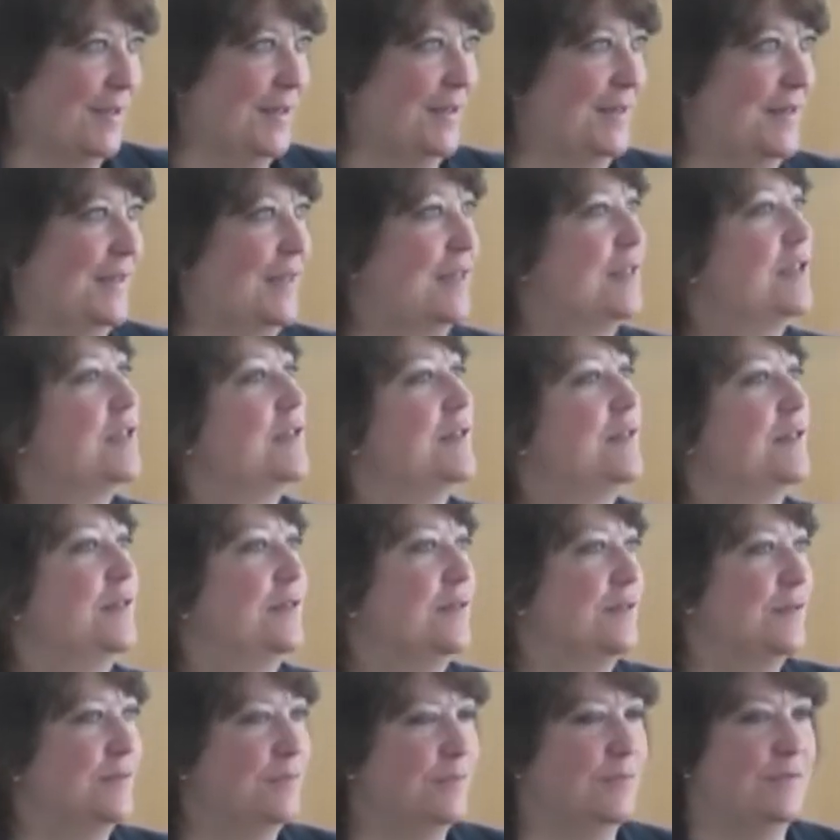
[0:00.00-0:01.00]
There's
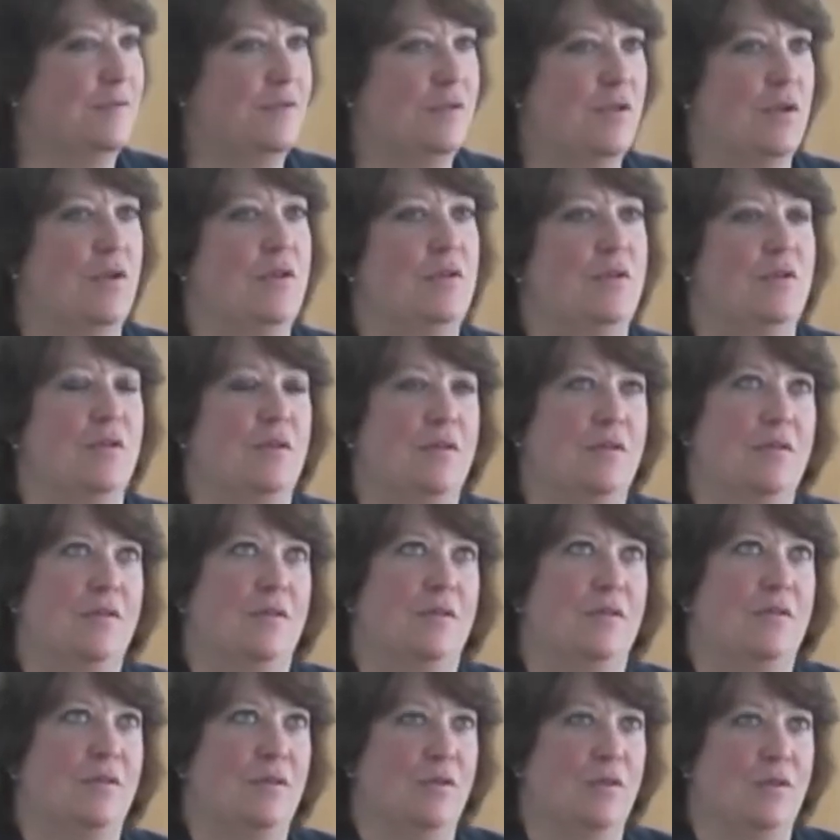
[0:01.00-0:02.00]
the
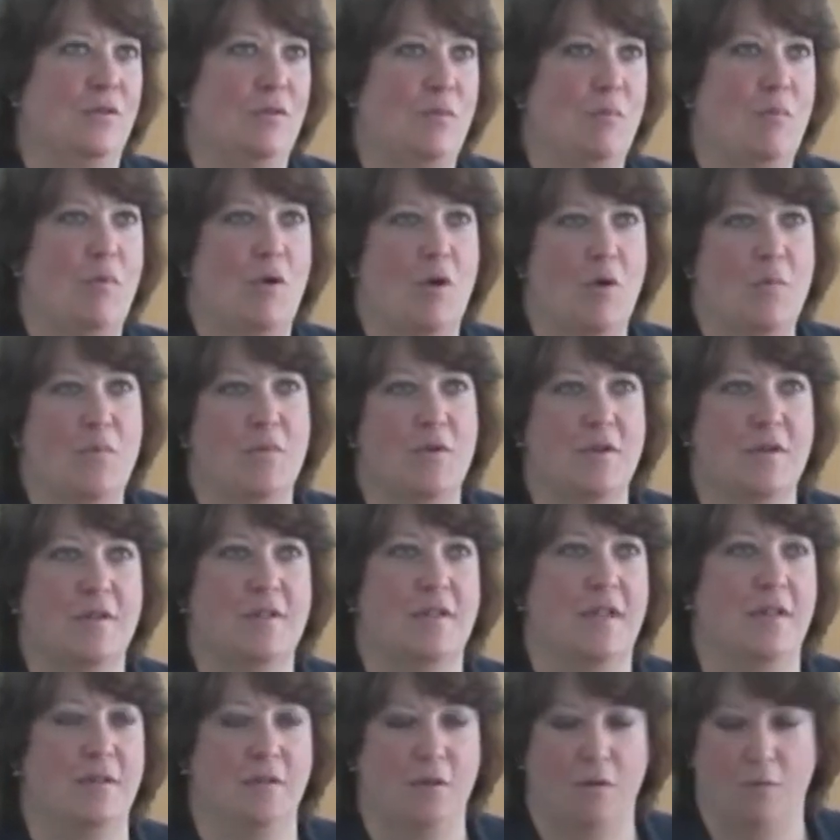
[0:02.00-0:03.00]

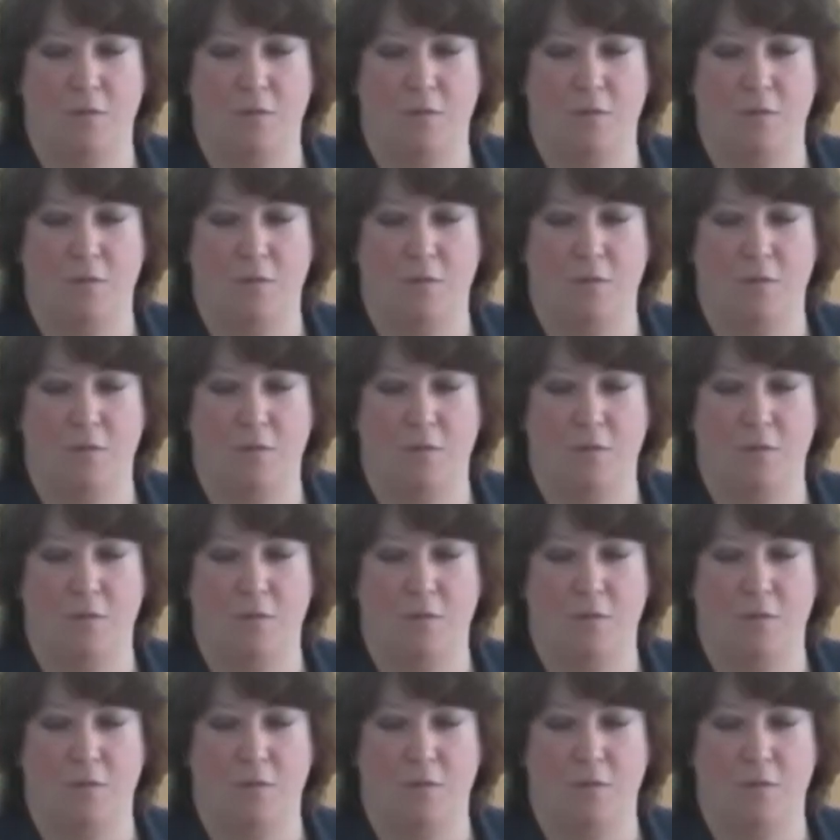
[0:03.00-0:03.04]
purpose and the...